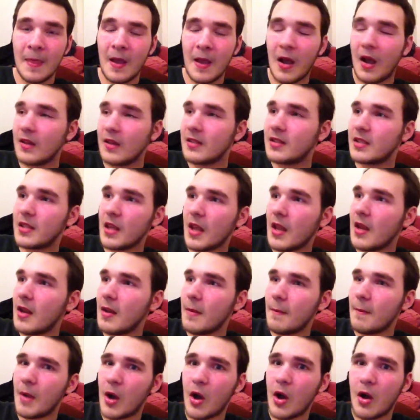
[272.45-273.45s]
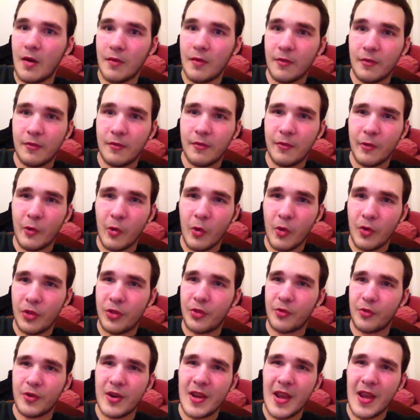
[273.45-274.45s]
I'd sit in the bath for
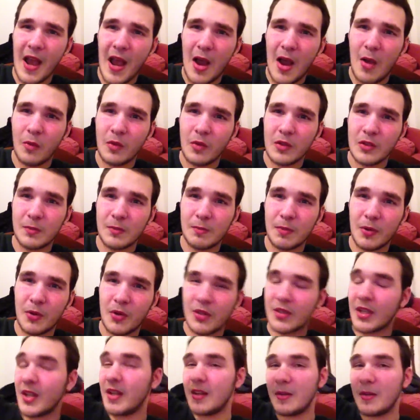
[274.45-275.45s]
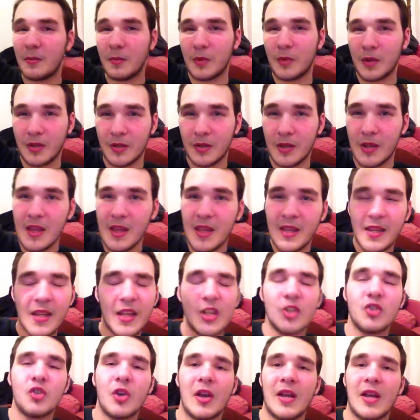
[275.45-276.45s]
3 hours because I didn't want to
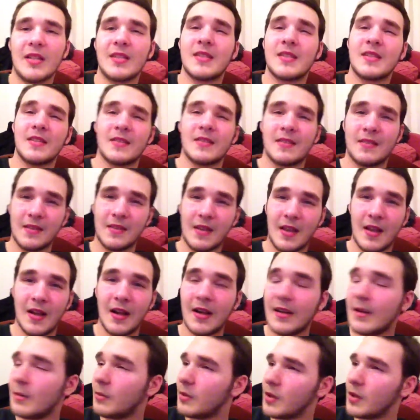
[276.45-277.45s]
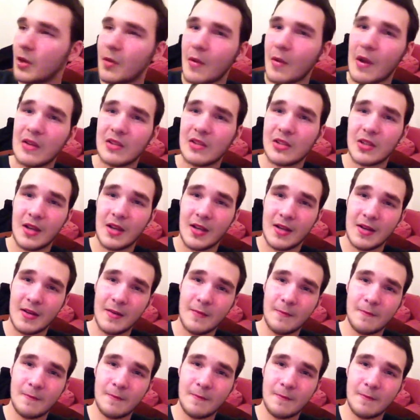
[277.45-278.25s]
get dressed, and I didn't want to go outside.